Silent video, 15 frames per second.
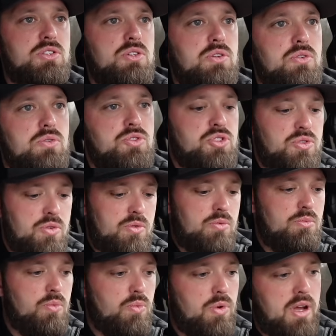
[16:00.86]
to
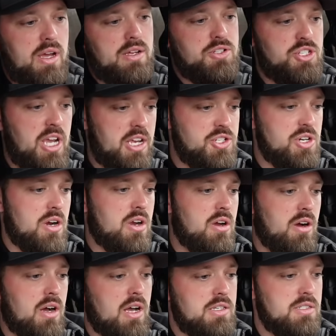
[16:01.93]
change our
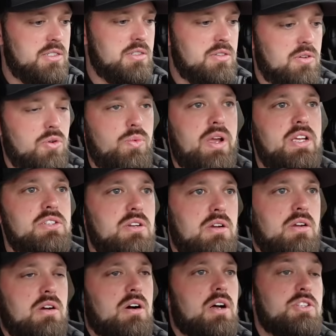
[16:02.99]
costs or raise
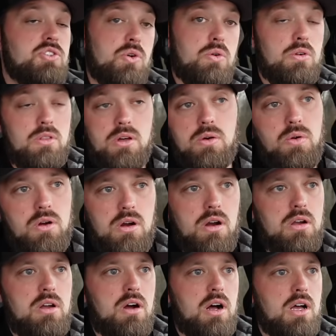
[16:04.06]
our costs or lower
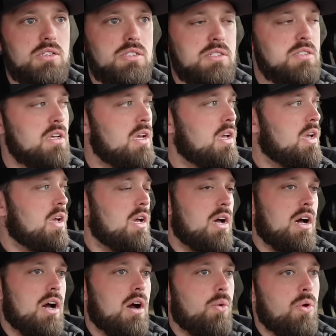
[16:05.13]
our costs.
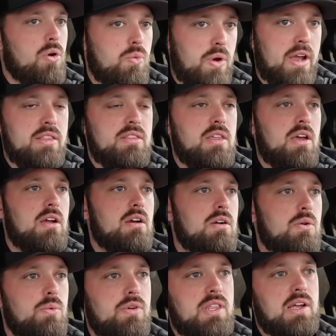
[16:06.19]
We're right
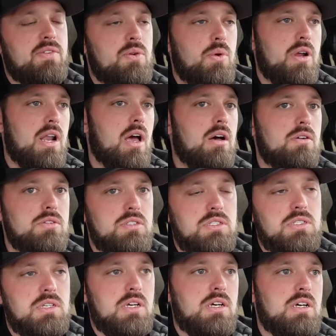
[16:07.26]
there with everyone
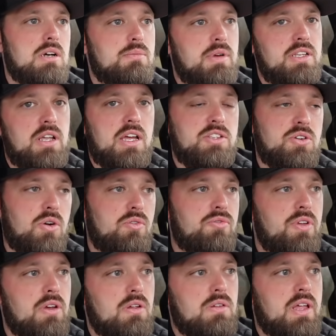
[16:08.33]
else. I don't
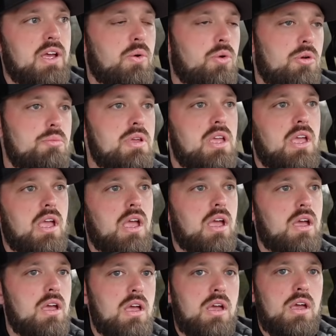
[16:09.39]
feel like we're
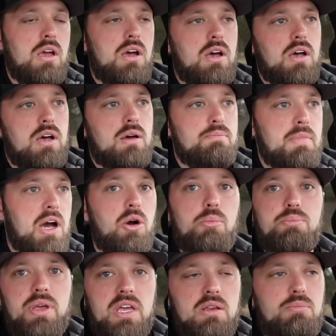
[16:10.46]
being
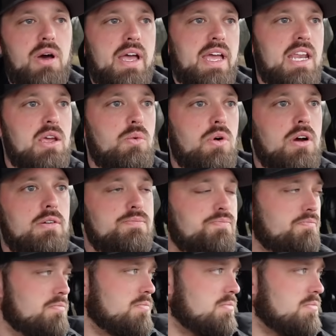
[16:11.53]
outbid by anyone.